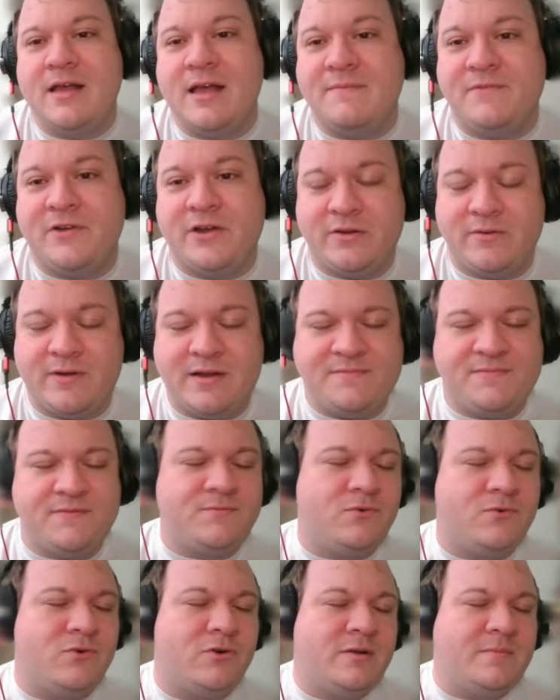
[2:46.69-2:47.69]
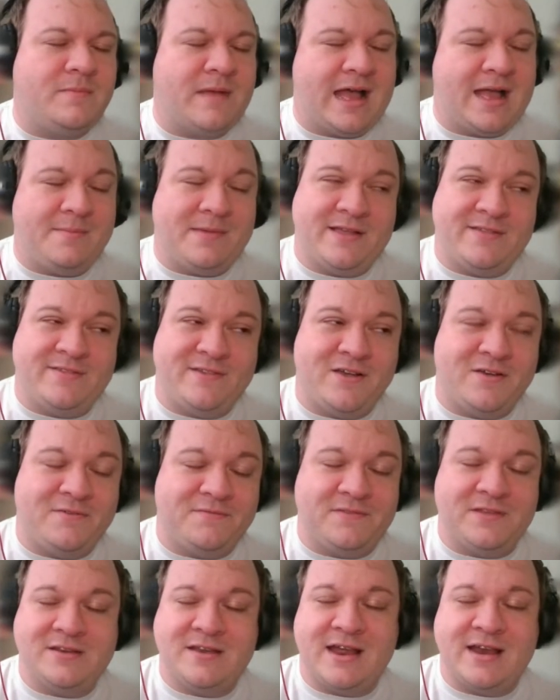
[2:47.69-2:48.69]
I'm very grateful for him. I
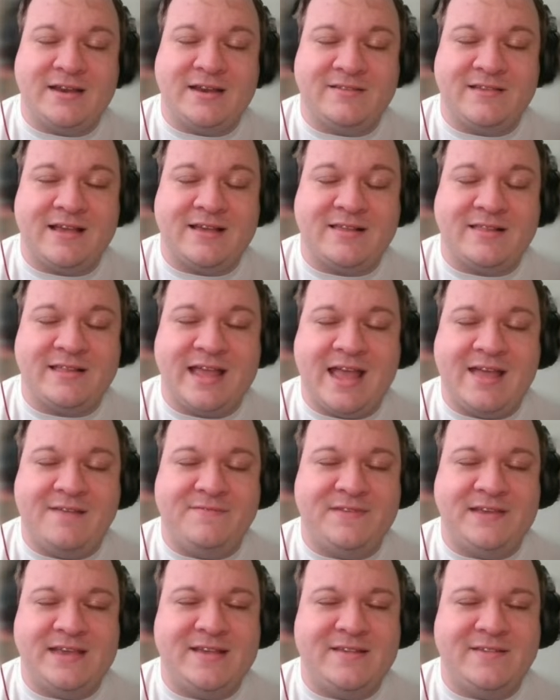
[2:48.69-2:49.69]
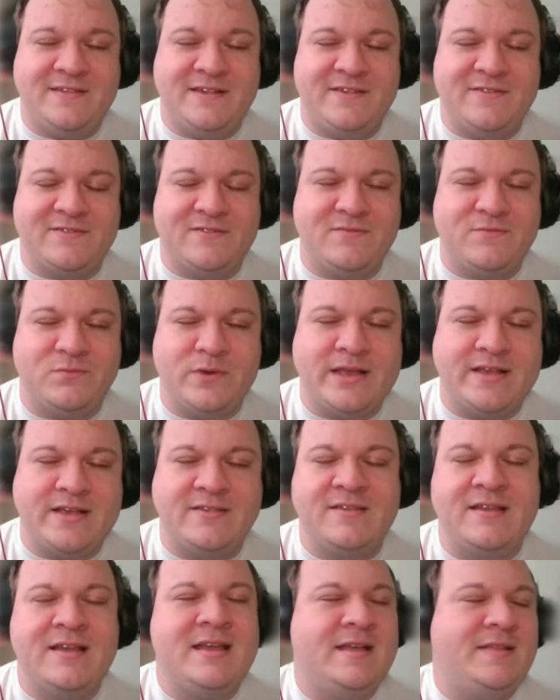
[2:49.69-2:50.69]
myself did not exactly have the easiest of
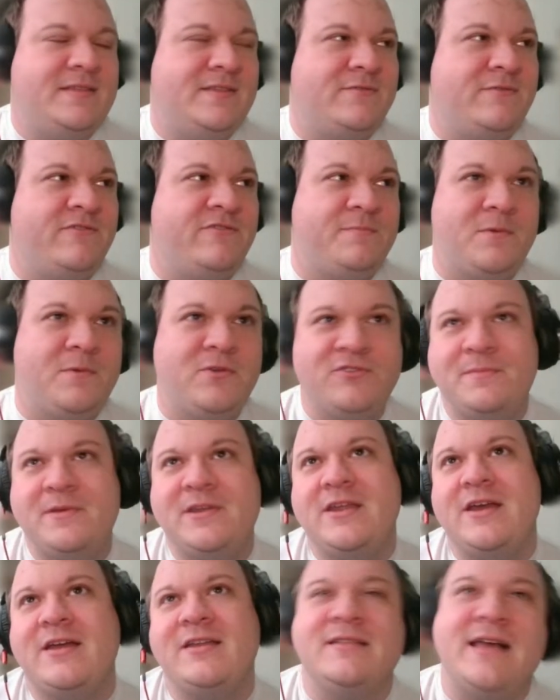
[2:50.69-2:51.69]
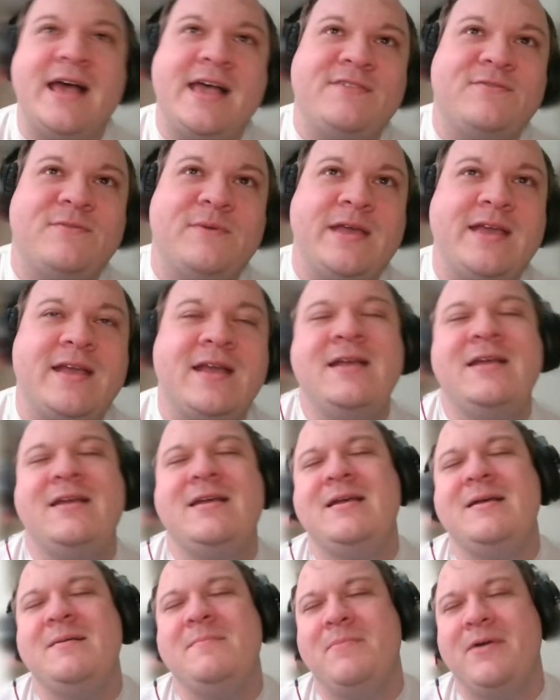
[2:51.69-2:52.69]
weeks. This was supposed to be done last week,
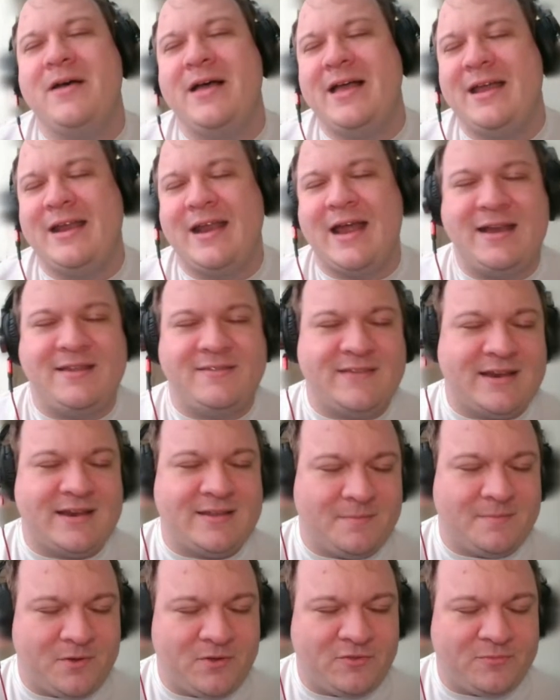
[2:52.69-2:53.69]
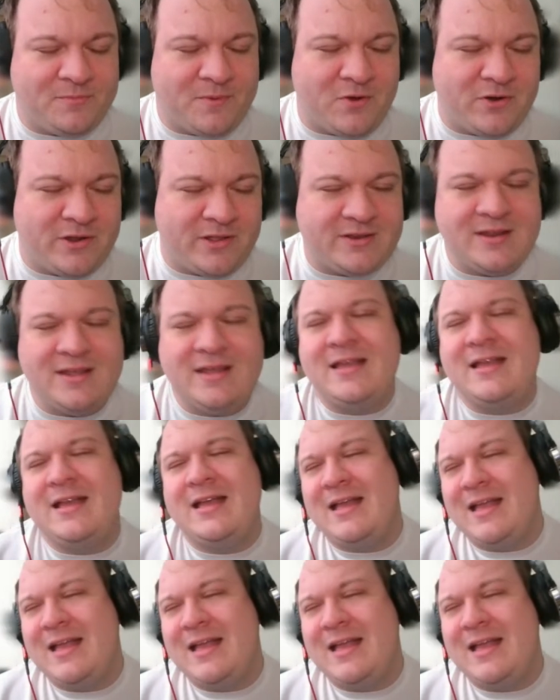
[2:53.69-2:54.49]
but I decided to postpone it.